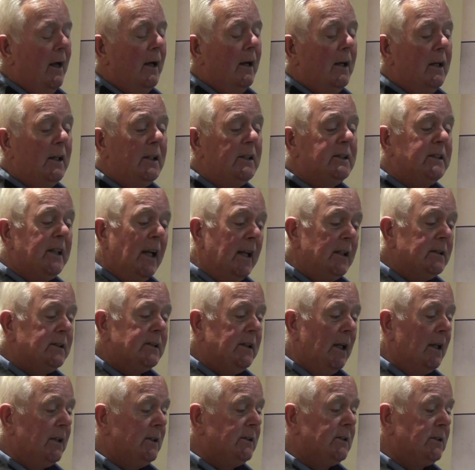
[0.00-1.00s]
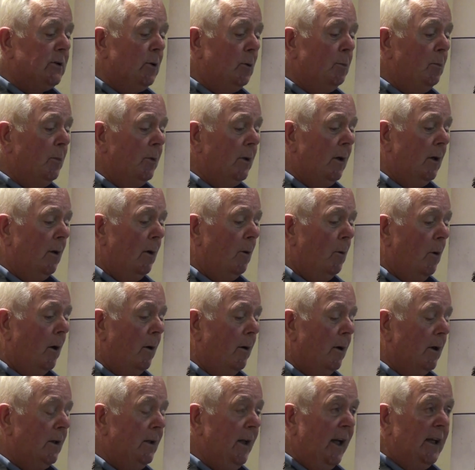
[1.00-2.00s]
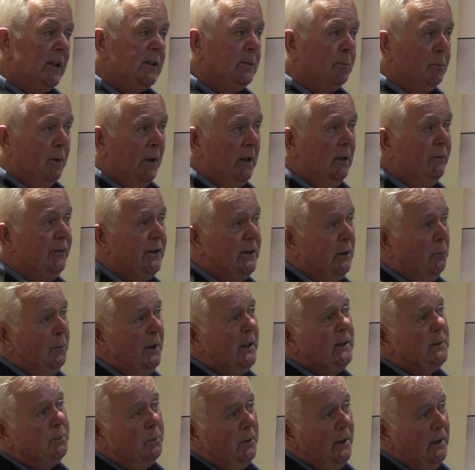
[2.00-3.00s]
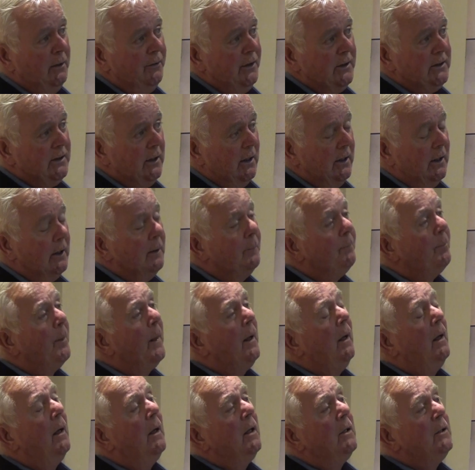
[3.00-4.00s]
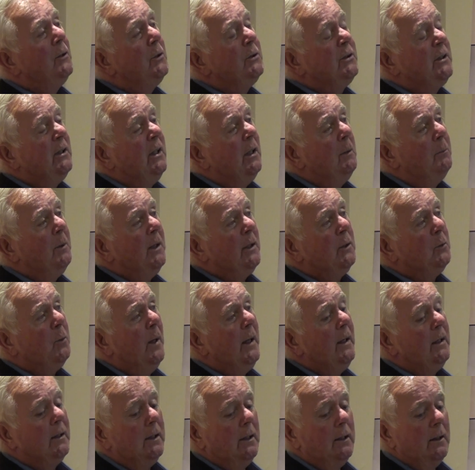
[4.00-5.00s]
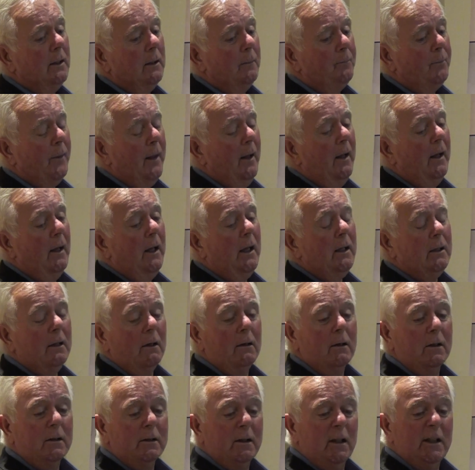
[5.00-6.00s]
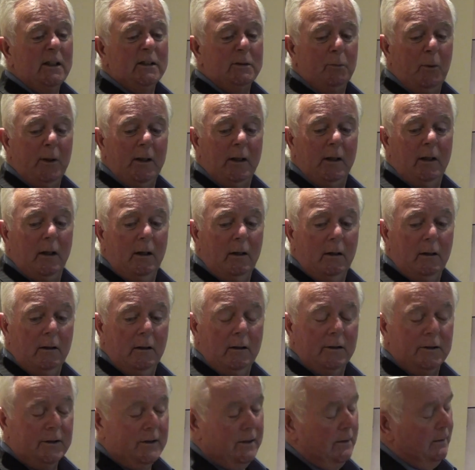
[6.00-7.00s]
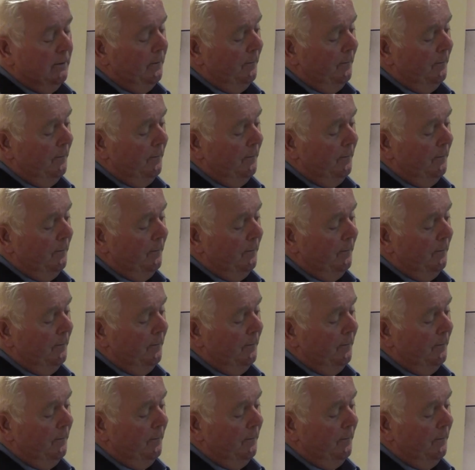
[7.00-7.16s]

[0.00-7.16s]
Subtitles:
He says that some days previous, or weeks previously, to September the 20th, he'd organised what he called